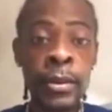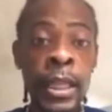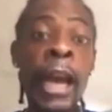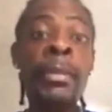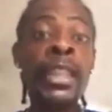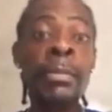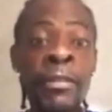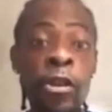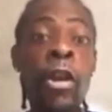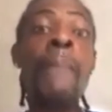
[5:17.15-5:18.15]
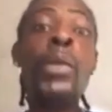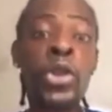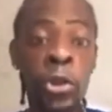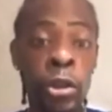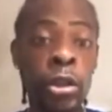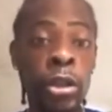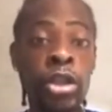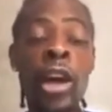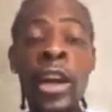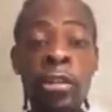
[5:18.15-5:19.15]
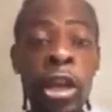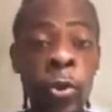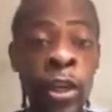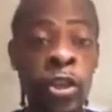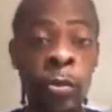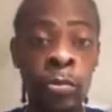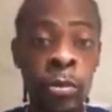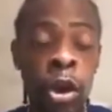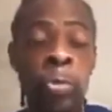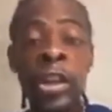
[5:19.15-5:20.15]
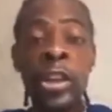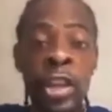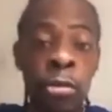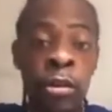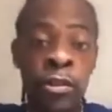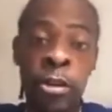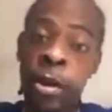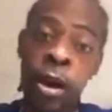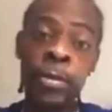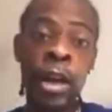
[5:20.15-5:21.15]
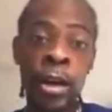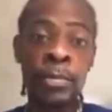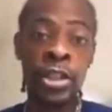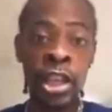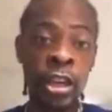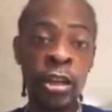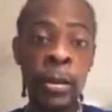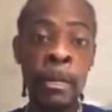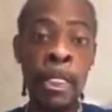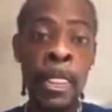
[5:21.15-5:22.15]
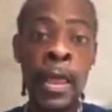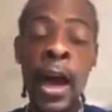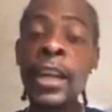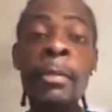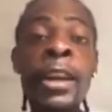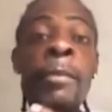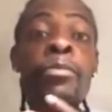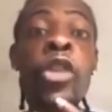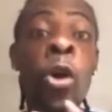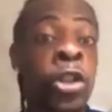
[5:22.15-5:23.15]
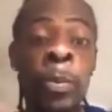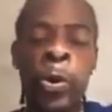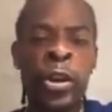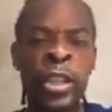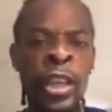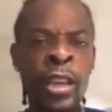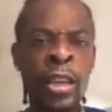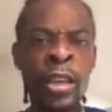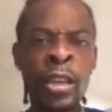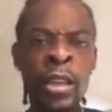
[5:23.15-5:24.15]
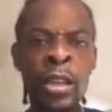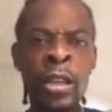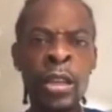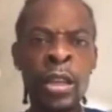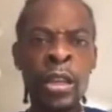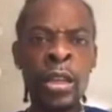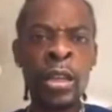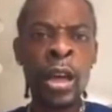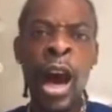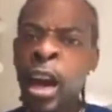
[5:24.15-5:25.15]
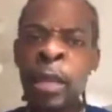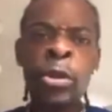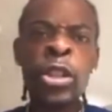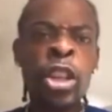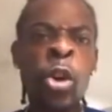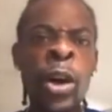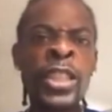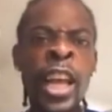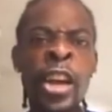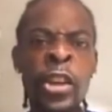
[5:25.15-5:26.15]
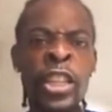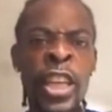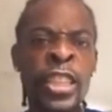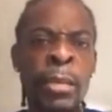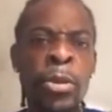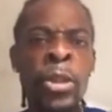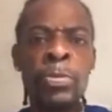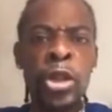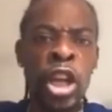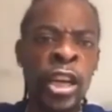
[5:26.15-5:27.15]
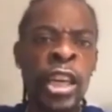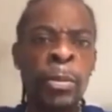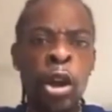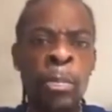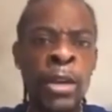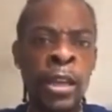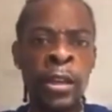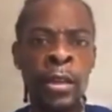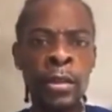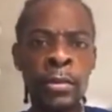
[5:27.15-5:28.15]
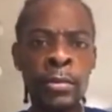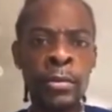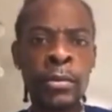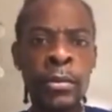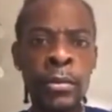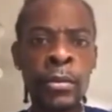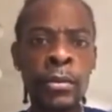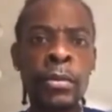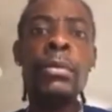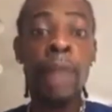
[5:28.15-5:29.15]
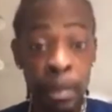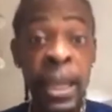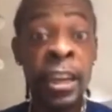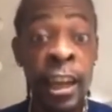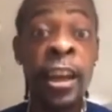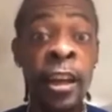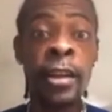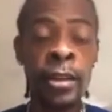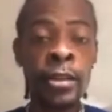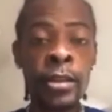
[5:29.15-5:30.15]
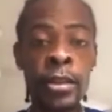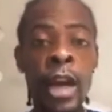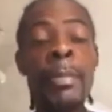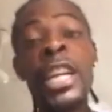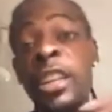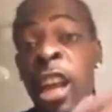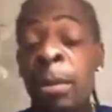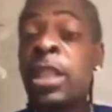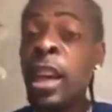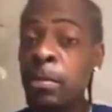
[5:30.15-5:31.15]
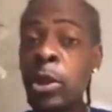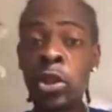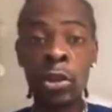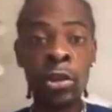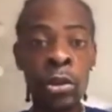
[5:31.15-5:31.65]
Like me said before, a Bujo try create one something a couple of years ago before him got jail. And the man them don't support the thing. All them do is sit on one side and criticize the Bujo keep club meeting. Me did dead. Cause me did dead beside Bujo.